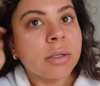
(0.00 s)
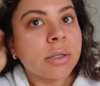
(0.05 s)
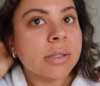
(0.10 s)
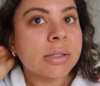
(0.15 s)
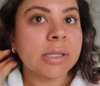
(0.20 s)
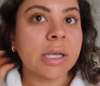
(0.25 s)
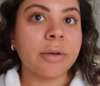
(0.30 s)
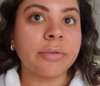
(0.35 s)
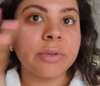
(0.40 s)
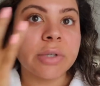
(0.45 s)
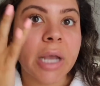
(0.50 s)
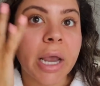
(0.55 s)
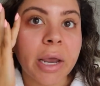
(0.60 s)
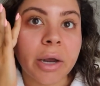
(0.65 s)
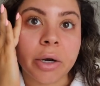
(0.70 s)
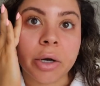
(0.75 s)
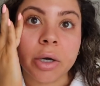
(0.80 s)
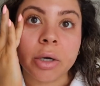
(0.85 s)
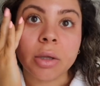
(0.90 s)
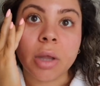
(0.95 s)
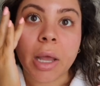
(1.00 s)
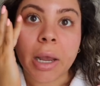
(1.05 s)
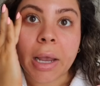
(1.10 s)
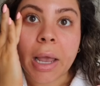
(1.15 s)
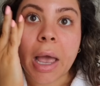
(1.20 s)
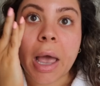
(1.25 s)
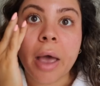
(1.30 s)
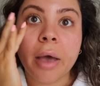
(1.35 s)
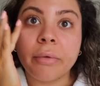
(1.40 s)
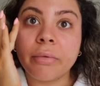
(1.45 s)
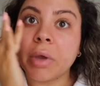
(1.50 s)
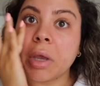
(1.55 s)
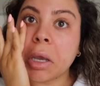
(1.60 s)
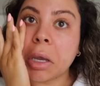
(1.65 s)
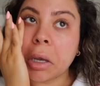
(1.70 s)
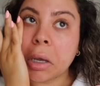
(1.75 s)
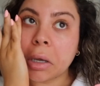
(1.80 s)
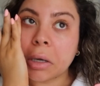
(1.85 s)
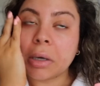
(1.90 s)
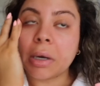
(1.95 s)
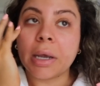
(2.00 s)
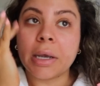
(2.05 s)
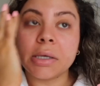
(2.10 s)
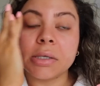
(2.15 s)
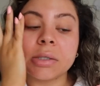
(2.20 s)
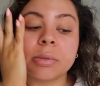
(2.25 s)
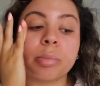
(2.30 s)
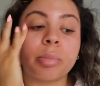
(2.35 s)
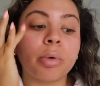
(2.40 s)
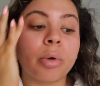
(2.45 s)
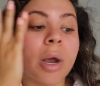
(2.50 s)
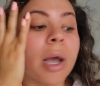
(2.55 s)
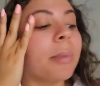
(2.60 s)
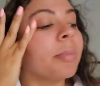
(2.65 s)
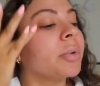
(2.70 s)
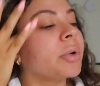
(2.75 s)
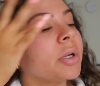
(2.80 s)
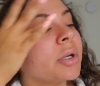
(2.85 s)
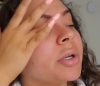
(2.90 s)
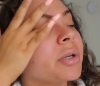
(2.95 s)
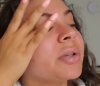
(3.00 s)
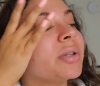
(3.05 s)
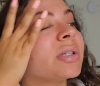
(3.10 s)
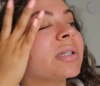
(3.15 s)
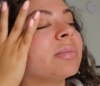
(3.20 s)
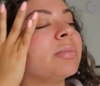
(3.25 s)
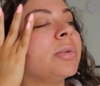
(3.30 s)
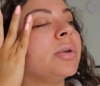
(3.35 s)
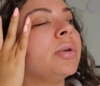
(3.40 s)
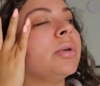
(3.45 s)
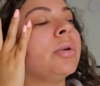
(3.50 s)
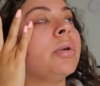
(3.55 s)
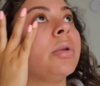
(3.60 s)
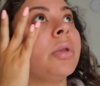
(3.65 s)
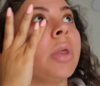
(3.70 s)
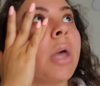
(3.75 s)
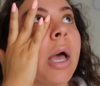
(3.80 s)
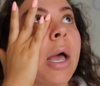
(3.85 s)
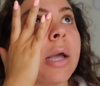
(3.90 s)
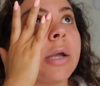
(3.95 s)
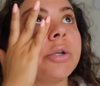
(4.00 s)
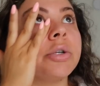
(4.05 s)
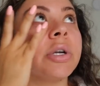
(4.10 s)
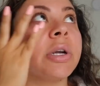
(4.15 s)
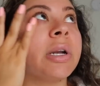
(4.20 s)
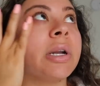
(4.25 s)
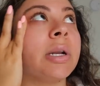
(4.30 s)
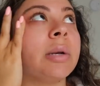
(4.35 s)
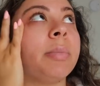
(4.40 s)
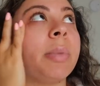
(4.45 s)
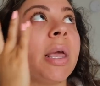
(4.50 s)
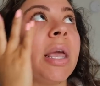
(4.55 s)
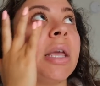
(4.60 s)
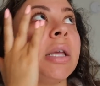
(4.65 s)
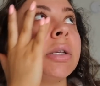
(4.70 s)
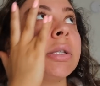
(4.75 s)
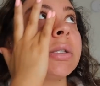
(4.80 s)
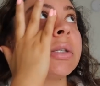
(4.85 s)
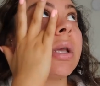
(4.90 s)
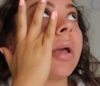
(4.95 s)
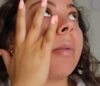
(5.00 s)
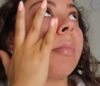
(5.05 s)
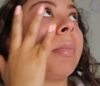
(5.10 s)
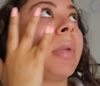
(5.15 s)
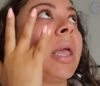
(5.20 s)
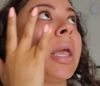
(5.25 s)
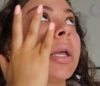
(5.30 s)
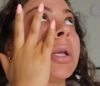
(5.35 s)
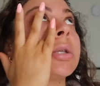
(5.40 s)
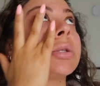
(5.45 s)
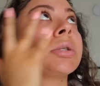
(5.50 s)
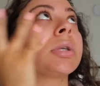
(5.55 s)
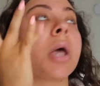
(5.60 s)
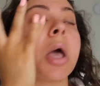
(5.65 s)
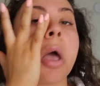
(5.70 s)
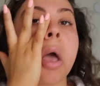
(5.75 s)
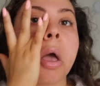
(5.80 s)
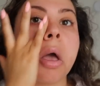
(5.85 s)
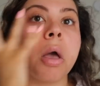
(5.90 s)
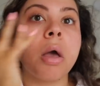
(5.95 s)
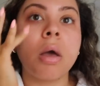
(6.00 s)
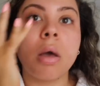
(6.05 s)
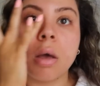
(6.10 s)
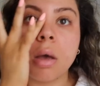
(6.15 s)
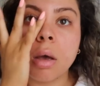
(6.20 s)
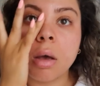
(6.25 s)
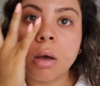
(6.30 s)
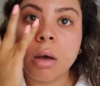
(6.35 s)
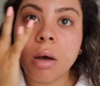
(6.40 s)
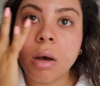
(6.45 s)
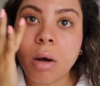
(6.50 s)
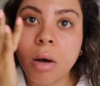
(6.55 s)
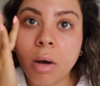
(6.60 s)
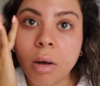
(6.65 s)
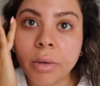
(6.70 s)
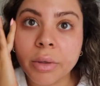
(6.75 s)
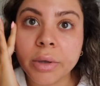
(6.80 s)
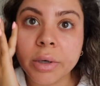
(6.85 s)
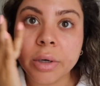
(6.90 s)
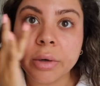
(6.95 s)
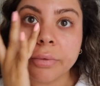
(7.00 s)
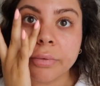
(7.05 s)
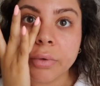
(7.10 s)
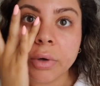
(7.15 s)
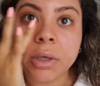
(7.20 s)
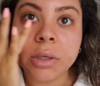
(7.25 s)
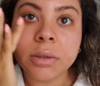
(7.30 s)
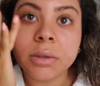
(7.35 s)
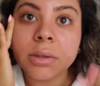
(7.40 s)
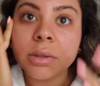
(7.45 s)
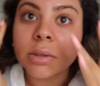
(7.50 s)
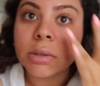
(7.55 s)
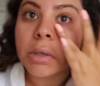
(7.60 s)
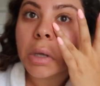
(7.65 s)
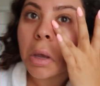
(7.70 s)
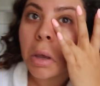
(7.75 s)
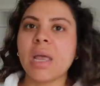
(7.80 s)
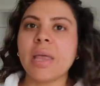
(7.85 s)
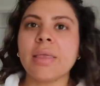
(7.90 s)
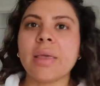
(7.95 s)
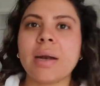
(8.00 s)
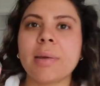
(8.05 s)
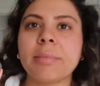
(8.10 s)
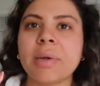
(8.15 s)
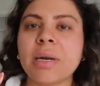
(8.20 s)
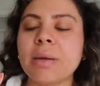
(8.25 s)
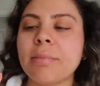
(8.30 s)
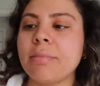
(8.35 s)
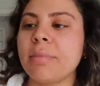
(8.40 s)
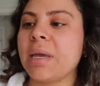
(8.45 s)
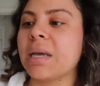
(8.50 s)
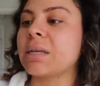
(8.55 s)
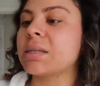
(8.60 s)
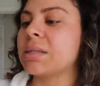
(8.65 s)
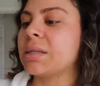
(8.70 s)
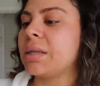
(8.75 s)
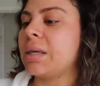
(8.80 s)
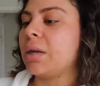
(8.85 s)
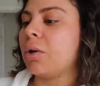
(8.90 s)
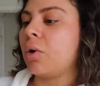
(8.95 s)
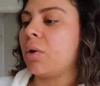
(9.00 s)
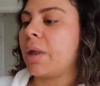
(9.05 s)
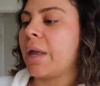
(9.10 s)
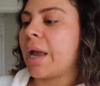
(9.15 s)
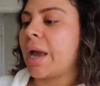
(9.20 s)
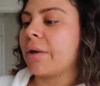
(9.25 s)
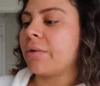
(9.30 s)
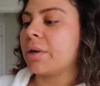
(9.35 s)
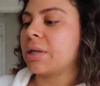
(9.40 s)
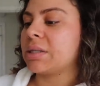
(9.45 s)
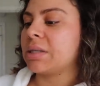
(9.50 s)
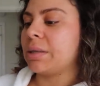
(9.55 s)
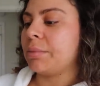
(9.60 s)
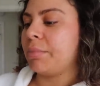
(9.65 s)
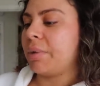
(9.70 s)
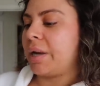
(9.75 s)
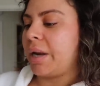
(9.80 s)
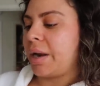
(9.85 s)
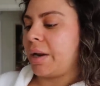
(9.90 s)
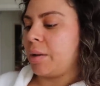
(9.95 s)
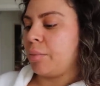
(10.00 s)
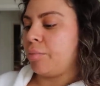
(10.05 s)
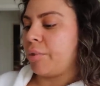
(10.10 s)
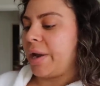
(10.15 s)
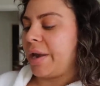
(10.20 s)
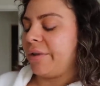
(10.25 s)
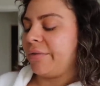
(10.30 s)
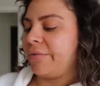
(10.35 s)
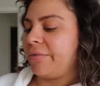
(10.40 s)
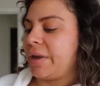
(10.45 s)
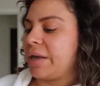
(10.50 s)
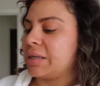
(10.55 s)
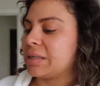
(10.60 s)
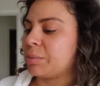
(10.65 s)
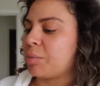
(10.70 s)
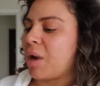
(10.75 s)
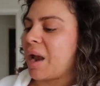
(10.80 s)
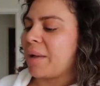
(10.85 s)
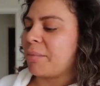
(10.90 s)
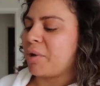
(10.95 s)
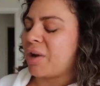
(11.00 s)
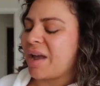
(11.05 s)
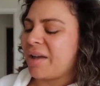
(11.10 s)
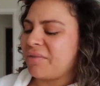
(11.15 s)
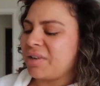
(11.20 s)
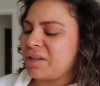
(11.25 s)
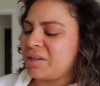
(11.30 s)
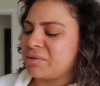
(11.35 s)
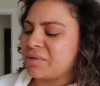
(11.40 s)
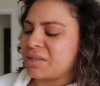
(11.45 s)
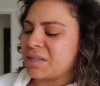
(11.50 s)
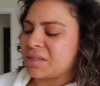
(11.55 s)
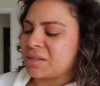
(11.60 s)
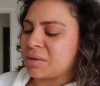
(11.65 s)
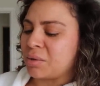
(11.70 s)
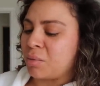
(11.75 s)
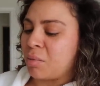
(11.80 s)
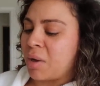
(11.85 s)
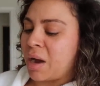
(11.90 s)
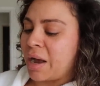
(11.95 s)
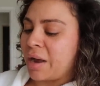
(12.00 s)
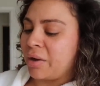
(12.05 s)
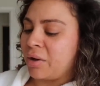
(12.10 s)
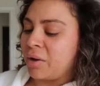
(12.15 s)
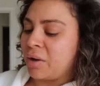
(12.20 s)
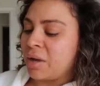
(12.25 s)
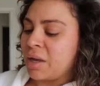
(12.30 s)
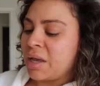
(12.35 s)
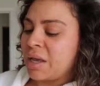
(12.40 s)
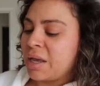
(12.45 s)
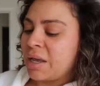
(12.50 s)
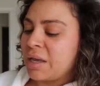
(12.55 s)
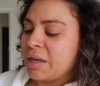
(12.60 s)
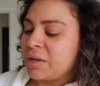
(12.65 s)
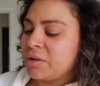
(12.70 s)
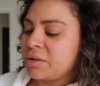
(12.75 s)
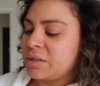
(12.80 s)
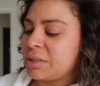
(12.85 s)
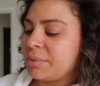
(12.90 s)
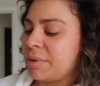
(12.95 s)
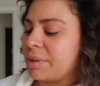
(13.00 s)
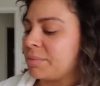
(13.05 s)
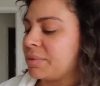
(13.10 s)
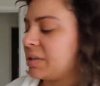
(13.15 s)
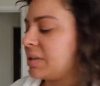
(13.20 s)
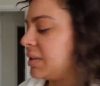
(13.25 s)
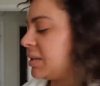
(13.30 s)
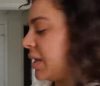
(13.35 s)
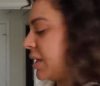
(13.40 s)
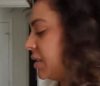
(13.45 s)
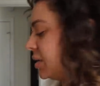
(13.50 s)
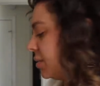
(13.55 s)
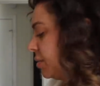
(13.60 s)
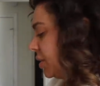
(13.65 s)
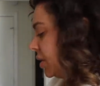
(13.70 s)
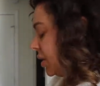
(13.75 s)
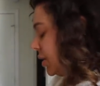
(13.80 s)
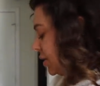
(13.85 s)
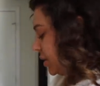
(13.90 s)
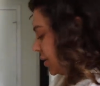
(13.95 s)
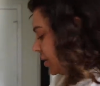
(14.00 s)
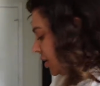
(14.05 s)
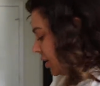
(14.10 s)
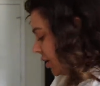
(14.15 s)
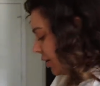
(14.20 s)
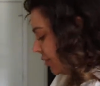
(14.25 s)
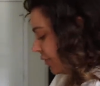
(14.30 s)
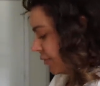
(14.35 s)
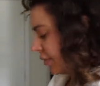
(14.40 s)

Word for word: self tanner, like having a nice prepped, smooth, hydrated base makes all the difference. And then I'm gonna mix the Ole Henriksen Banana Bright face primer. I haven't used this in a while. I used to be obsessed with this stuff.